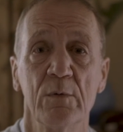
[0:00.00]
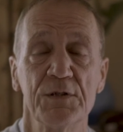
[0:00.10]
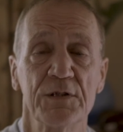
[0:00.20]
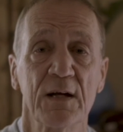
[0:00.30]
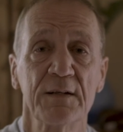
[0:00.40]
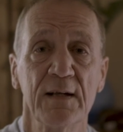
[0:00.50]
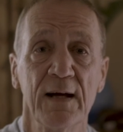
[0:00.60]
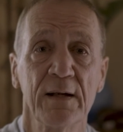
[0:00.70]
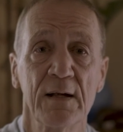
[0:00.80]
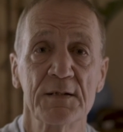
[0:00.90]
We shut
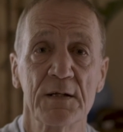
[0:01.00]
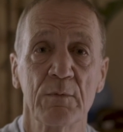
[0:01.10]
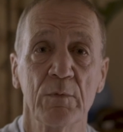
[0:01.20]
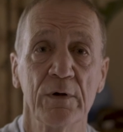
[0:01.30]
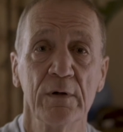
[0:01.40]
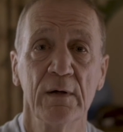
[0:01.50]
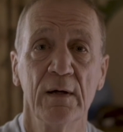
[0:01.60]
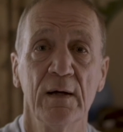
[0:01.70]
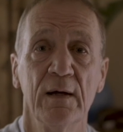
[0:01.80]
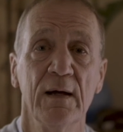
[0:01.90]
down, as it were,
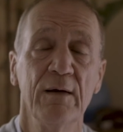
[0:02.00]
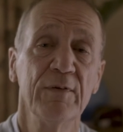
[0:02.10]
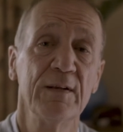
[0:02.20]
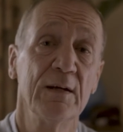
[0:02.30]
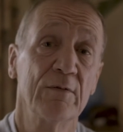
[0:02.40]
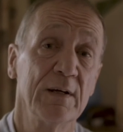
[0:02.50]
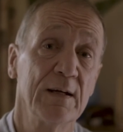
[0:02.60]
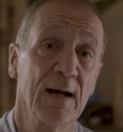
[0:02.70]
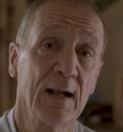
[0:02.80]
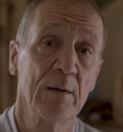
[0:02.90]
everything
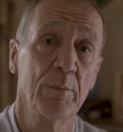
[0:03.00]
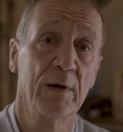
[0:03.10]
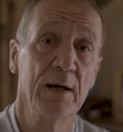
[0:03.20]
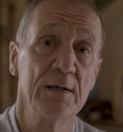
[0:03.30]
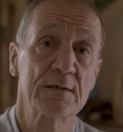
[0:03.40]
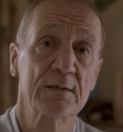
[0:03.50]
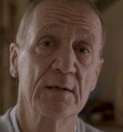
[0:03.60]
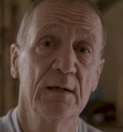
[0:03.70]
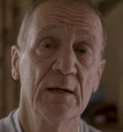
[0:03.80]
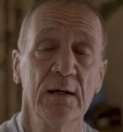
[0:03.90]
recalibrates,
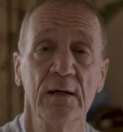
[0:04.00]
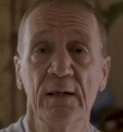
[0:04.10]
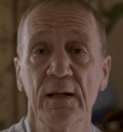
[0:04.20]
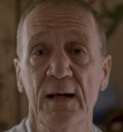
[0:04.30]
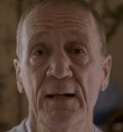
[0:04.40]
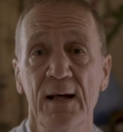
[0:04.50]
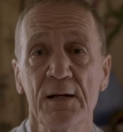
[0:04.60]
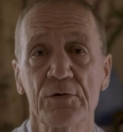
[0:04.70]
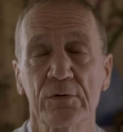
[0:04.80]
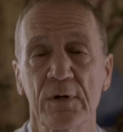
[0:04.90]
and then our
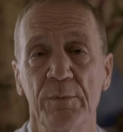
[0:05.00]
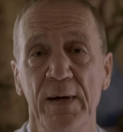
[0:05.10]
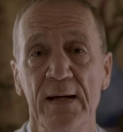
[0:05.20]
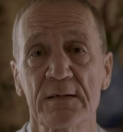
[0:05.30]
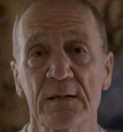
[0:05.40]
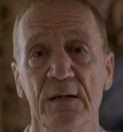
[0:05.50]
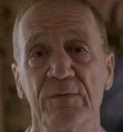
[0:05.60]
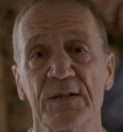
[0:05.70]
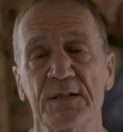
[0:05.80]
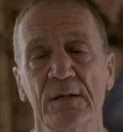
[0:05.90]
natural capacity
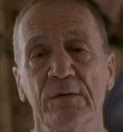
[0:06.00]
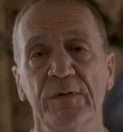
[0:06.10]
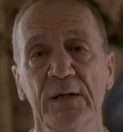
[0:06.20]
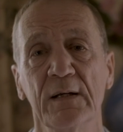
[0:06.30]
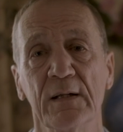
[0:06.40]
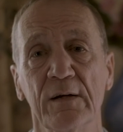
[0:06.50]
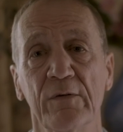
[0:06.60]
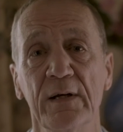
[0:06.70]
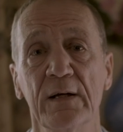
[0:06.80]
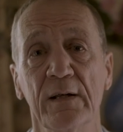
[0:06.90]
for self-healing
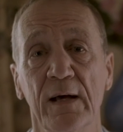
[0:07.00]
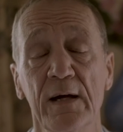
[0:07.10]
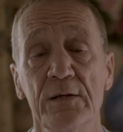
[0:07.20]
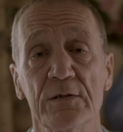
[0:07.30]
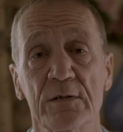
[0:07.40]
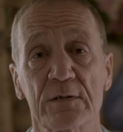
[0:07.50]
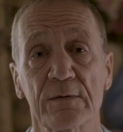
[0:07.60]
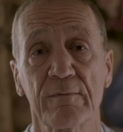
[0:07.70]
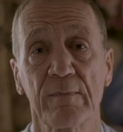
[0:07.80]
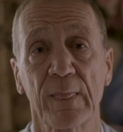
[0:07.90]
re-engages.